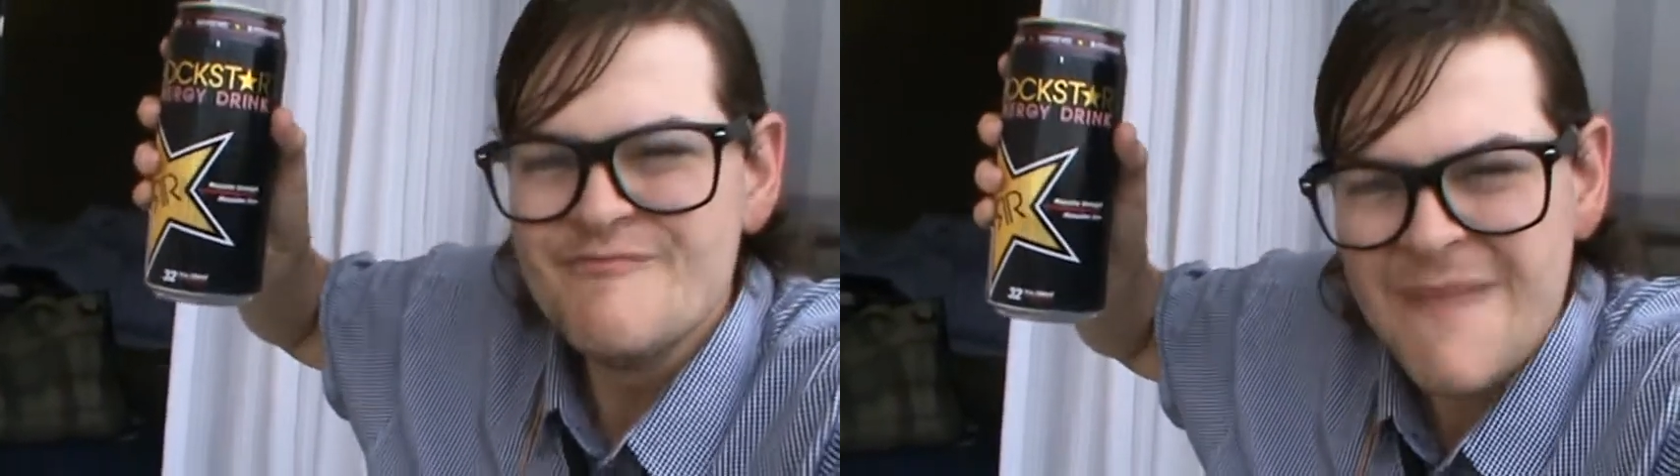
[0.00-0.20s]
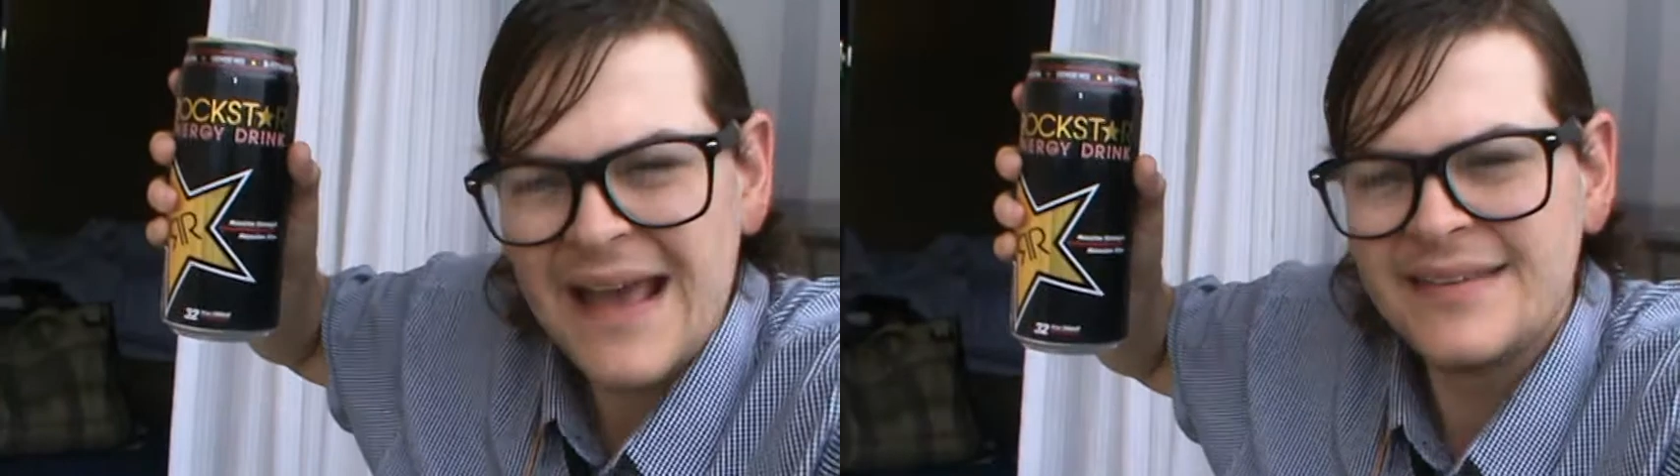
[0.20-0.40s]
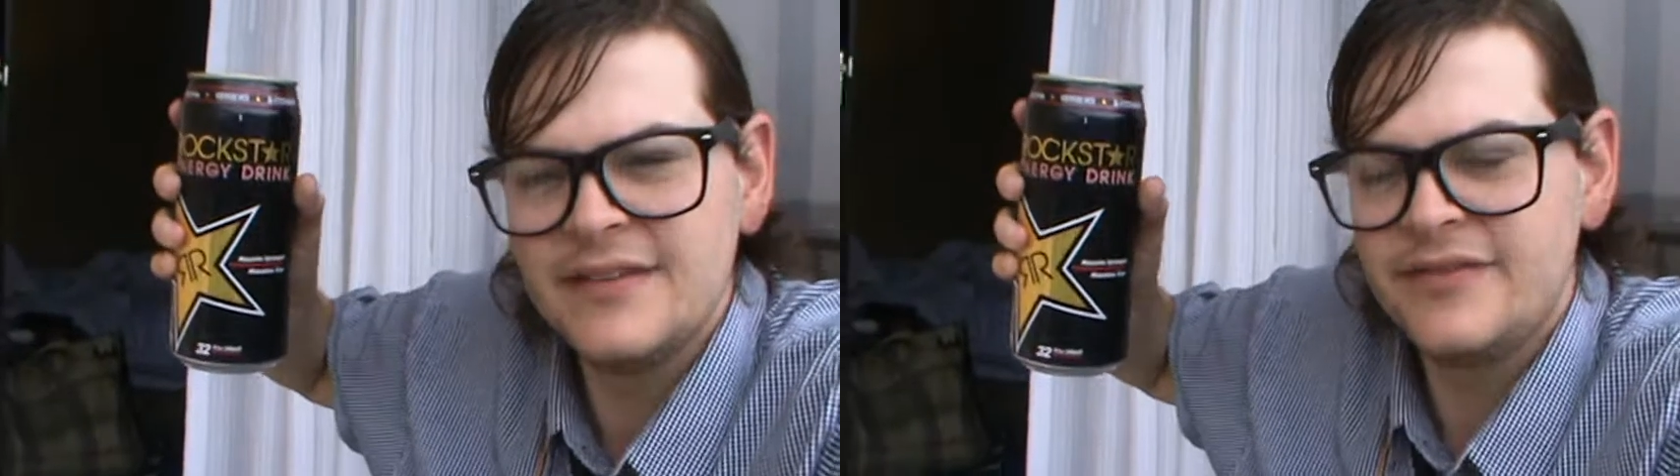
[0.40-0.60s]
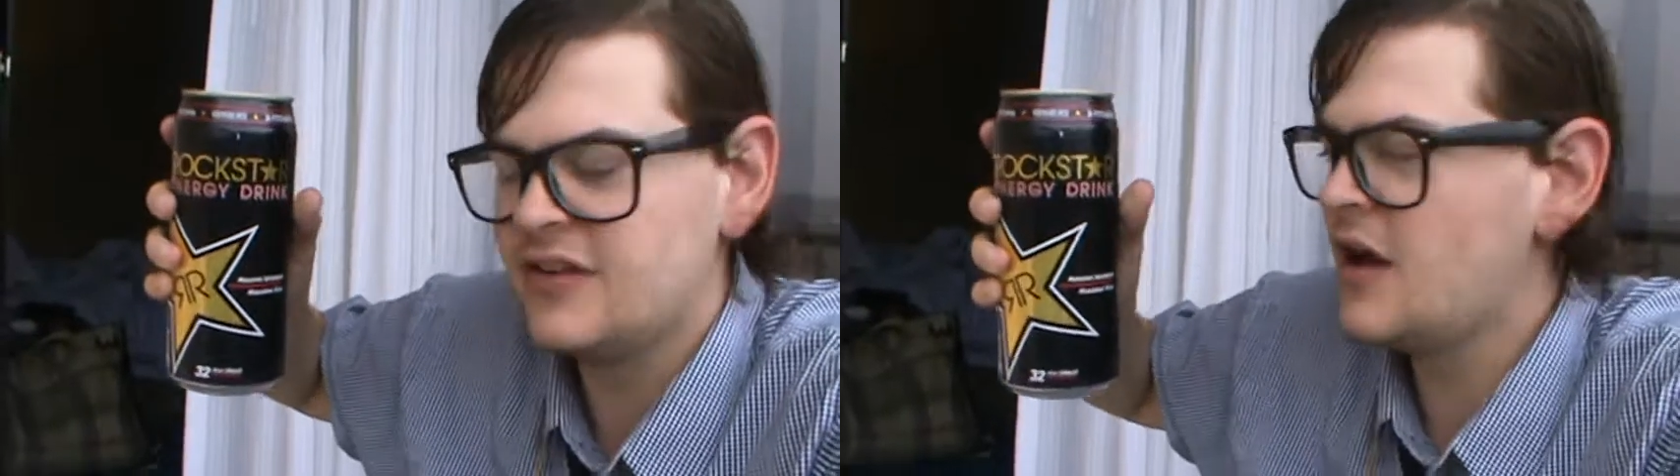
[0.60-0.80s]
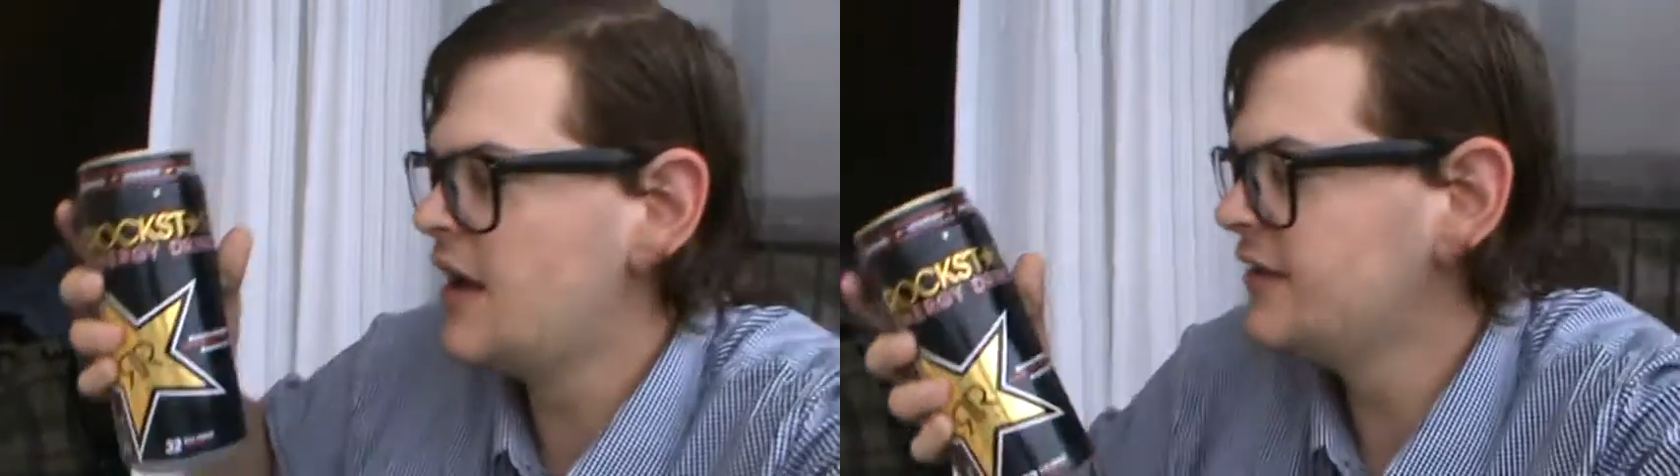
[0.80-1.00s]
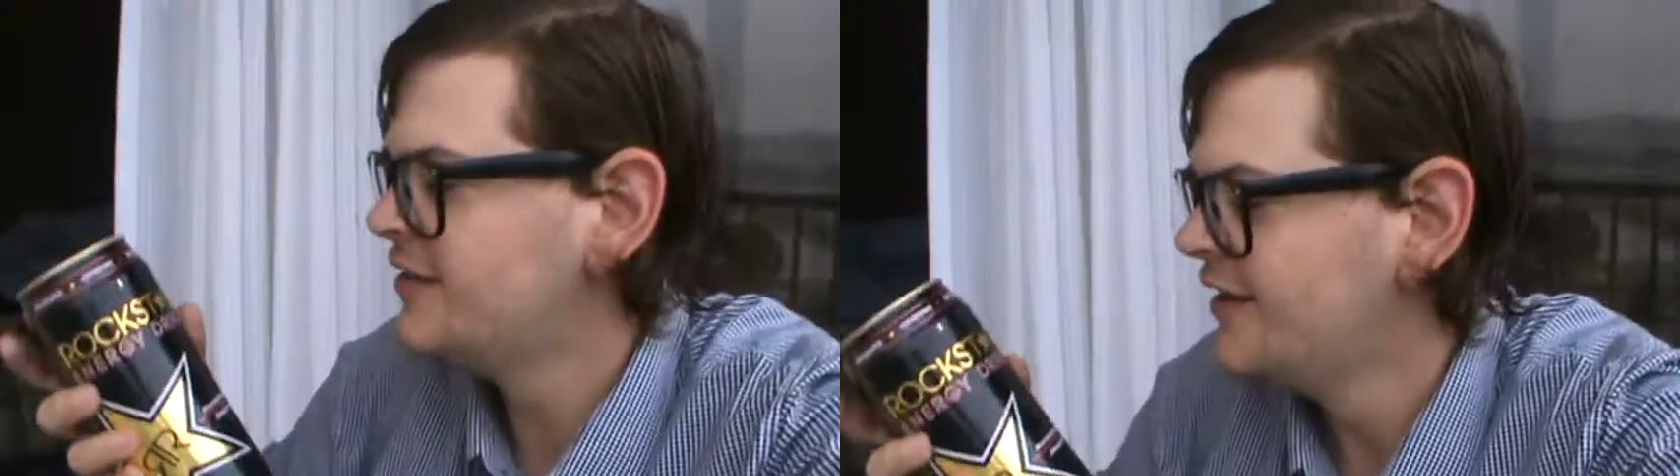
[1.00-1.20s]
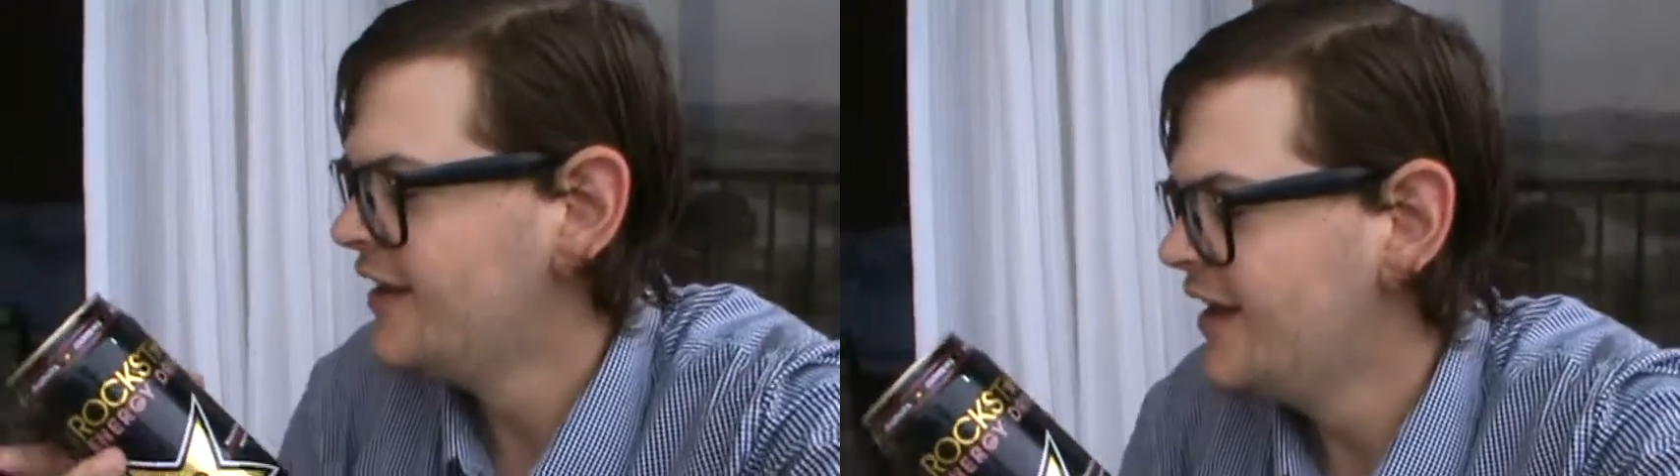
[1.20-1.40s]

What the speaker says: massive size.